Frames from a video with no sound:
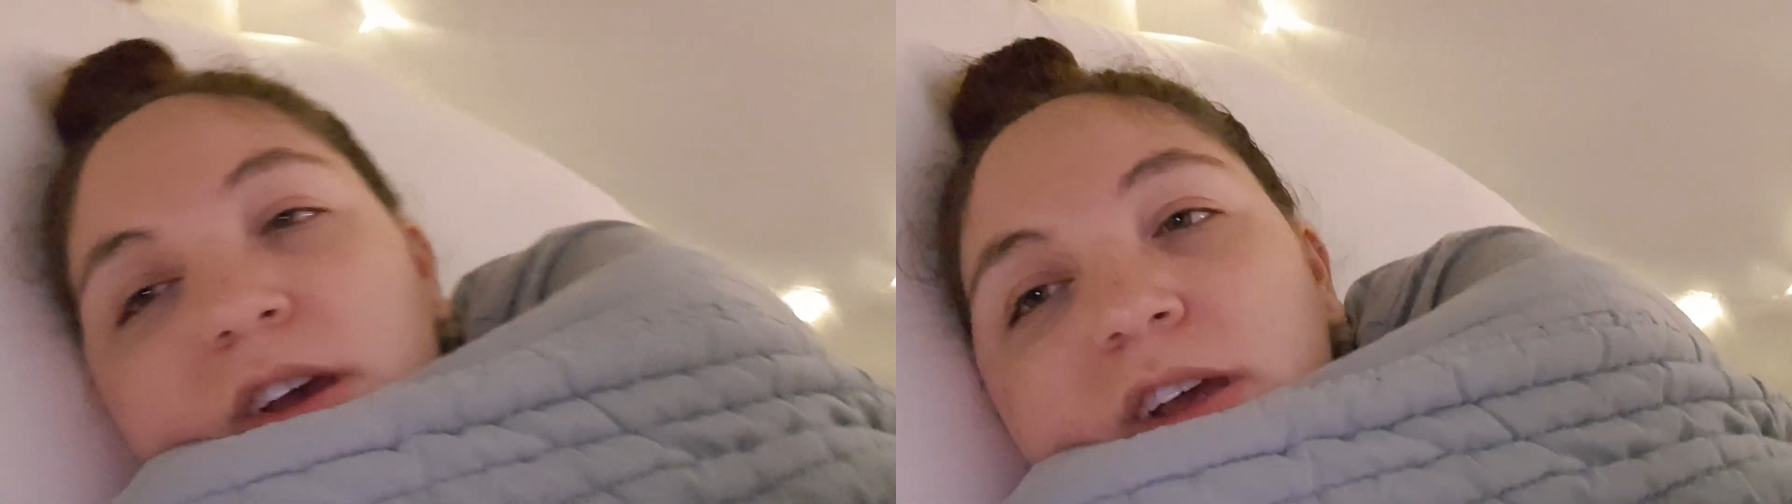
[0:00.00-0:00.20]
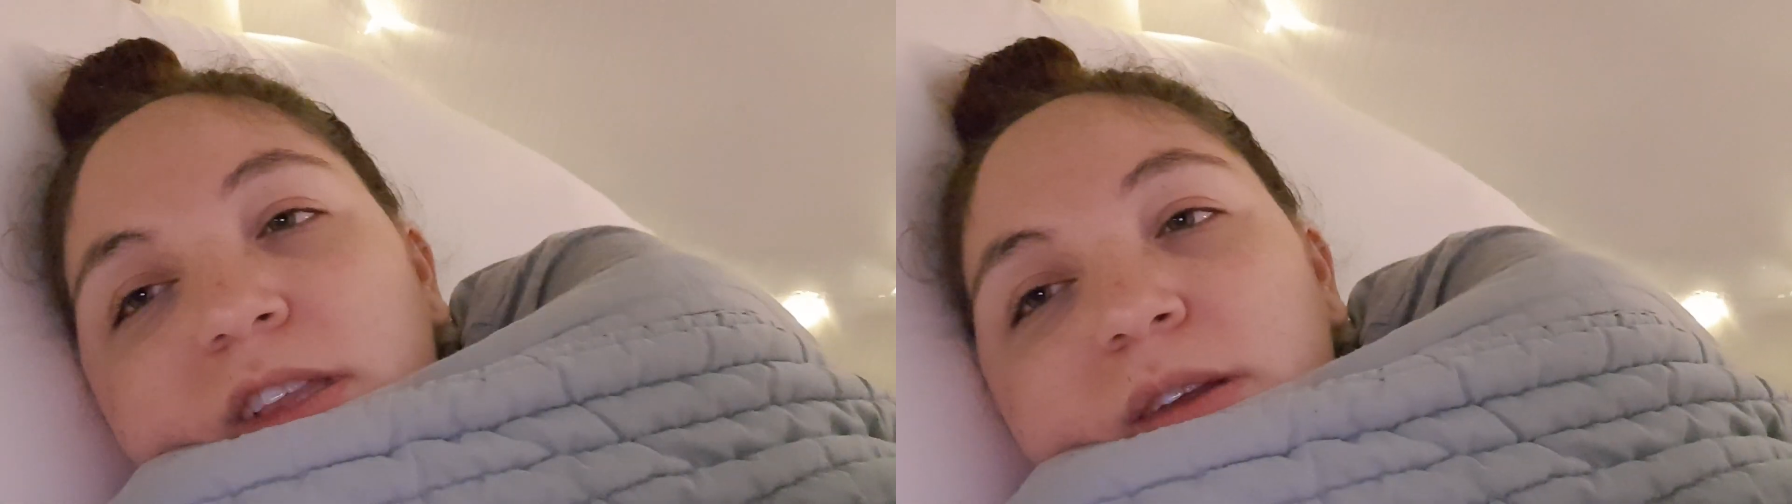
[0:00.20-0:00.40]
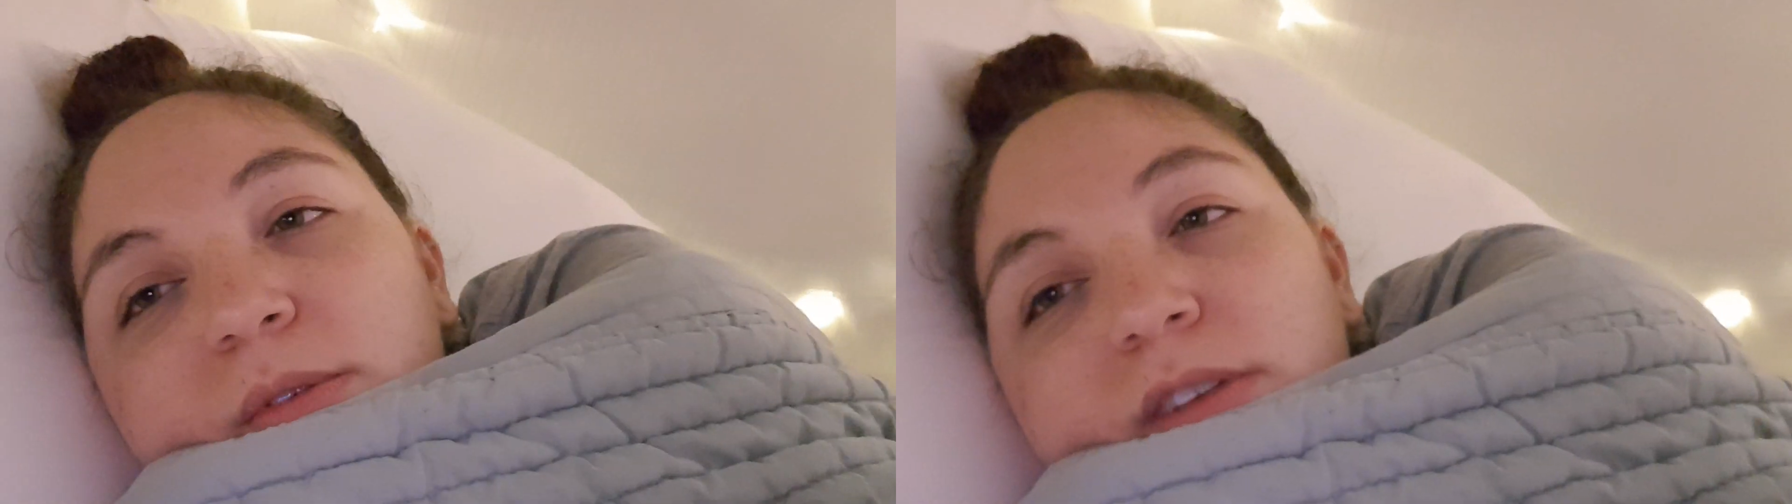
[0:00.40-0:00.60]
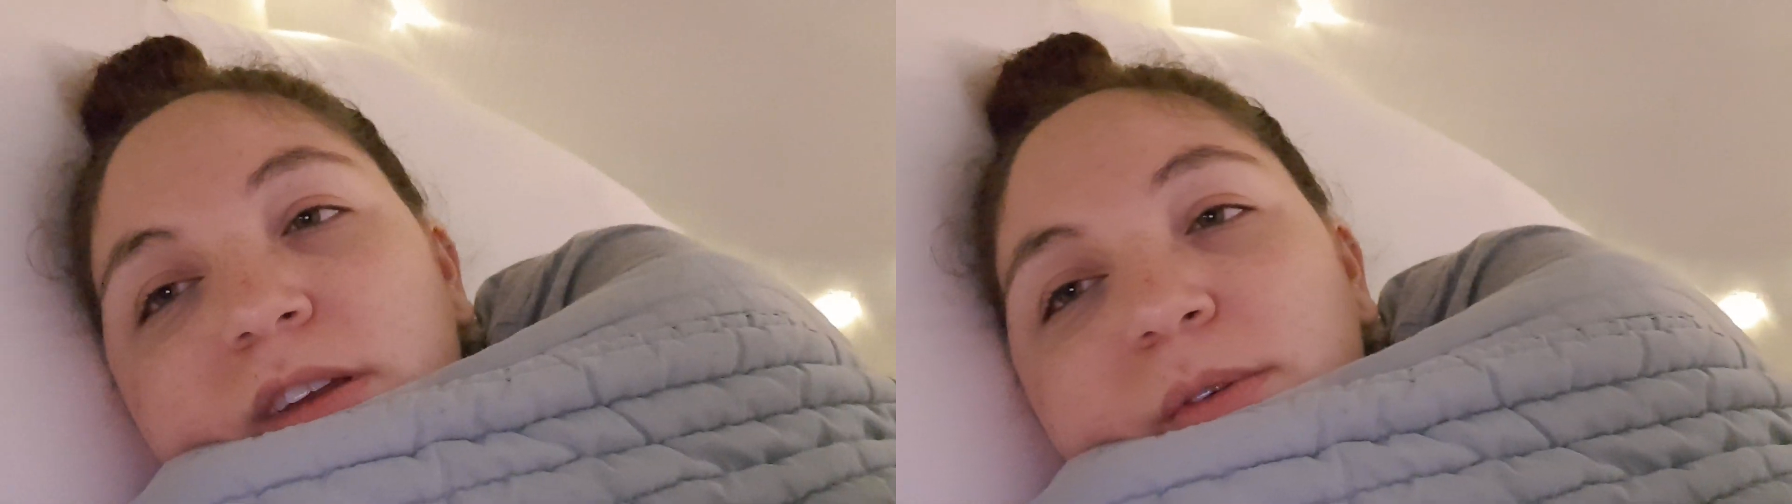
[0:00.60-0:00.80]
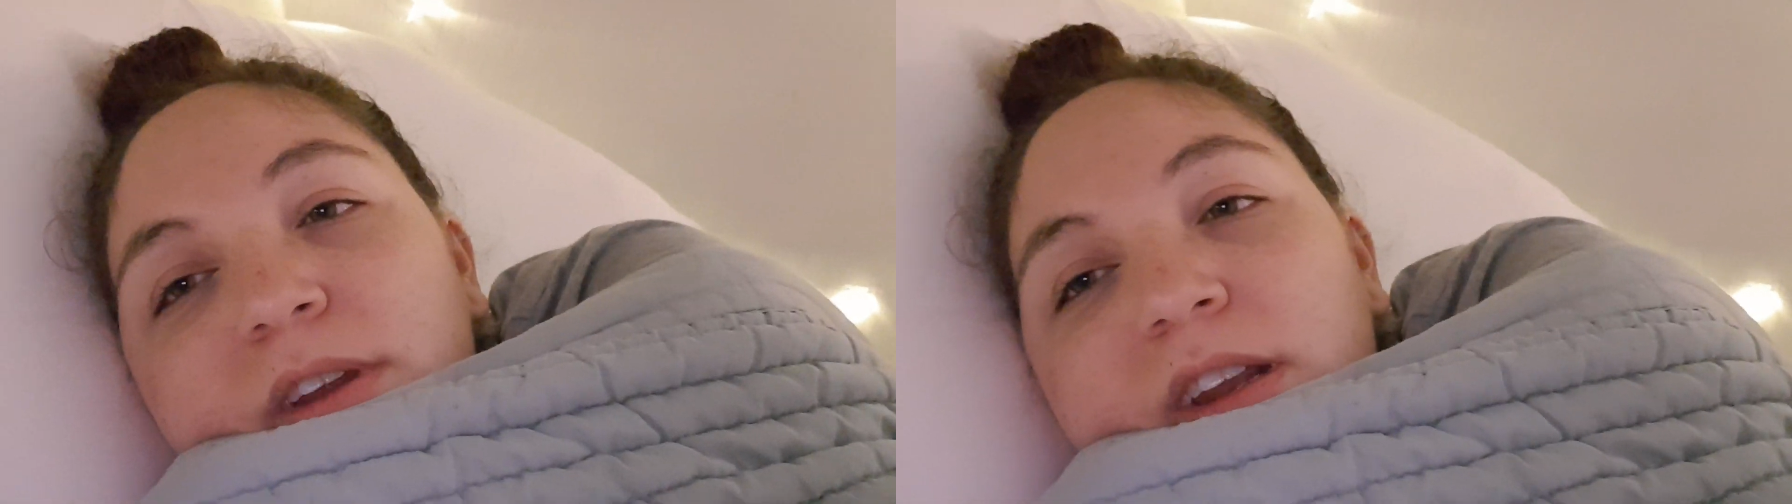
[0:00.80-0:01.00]
I thought I was
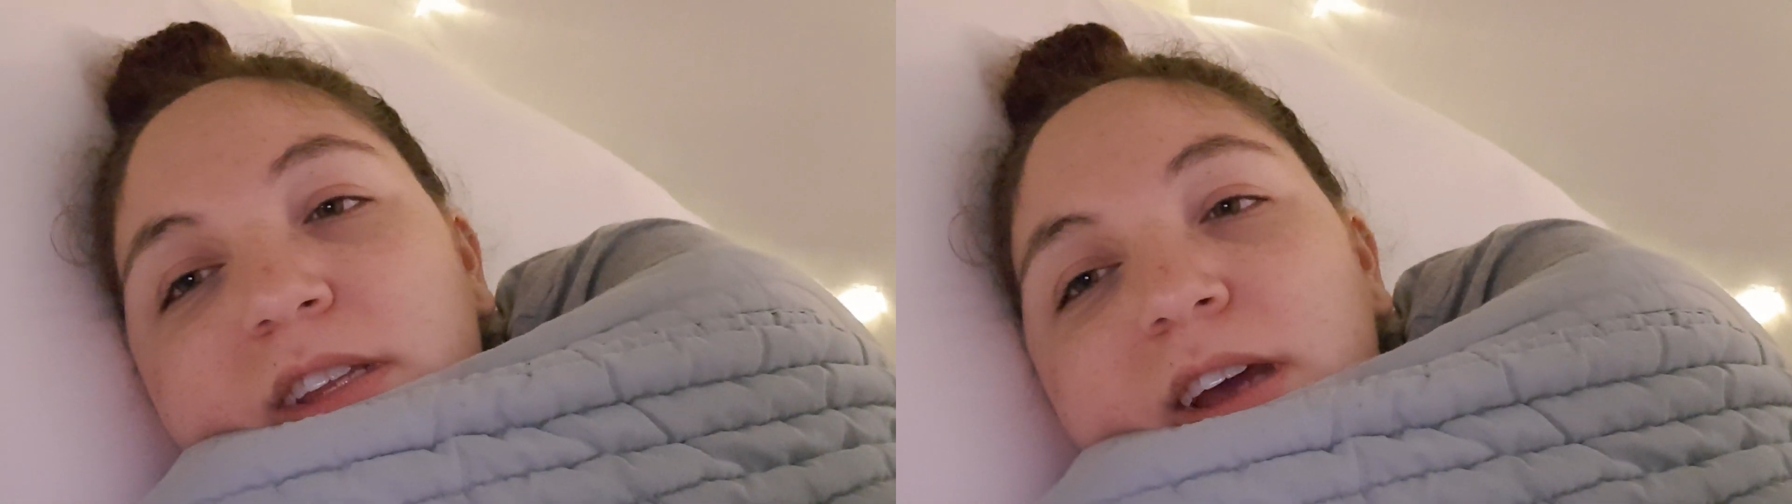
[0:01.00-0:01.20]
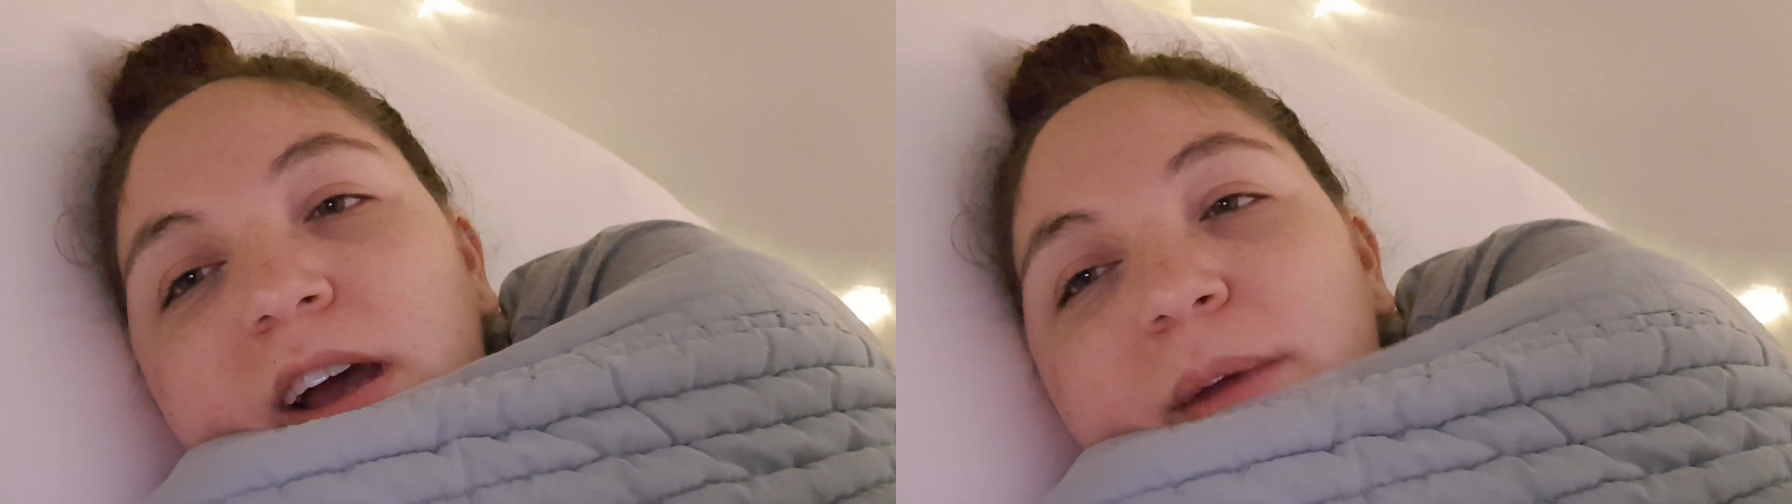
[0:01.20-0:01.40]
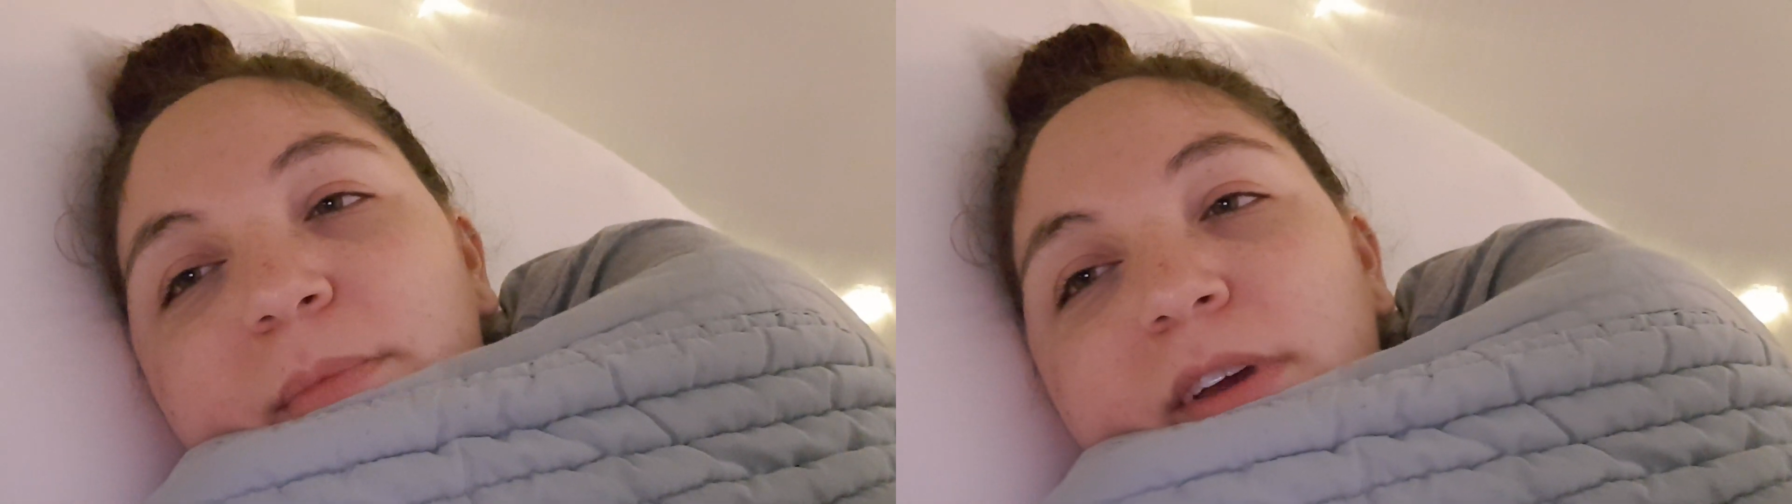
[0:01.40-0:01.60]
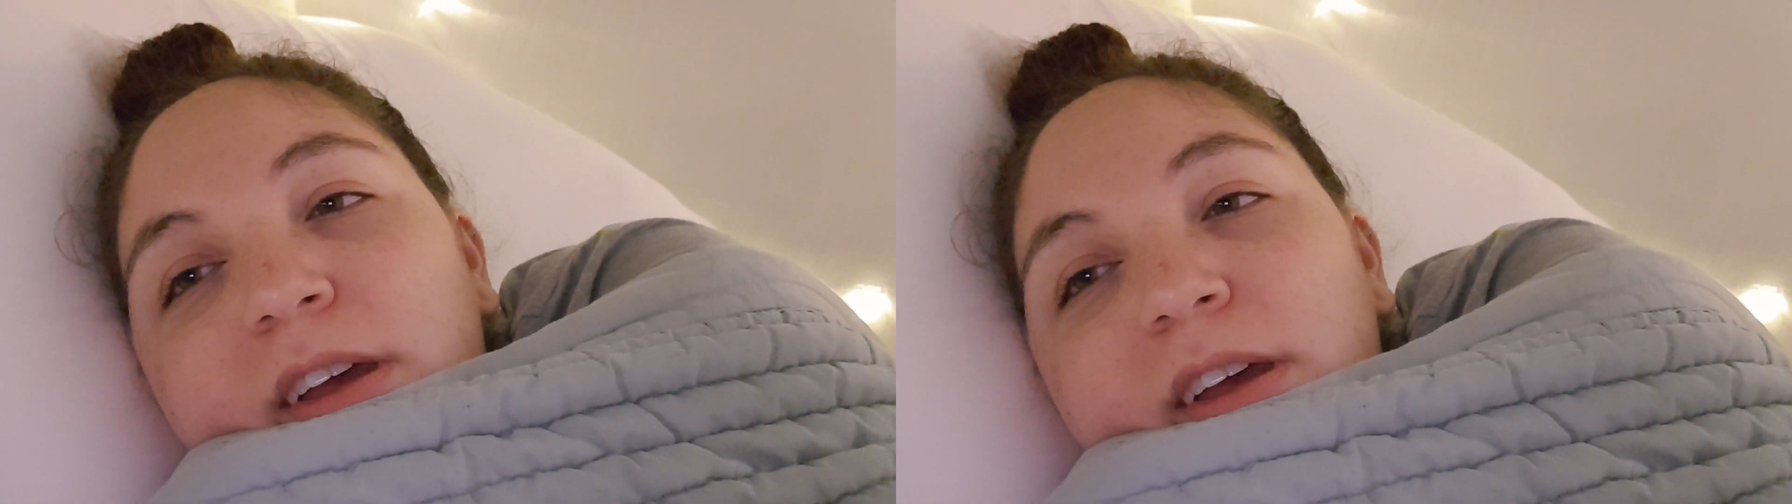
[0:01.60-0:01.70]
gonna run out of time.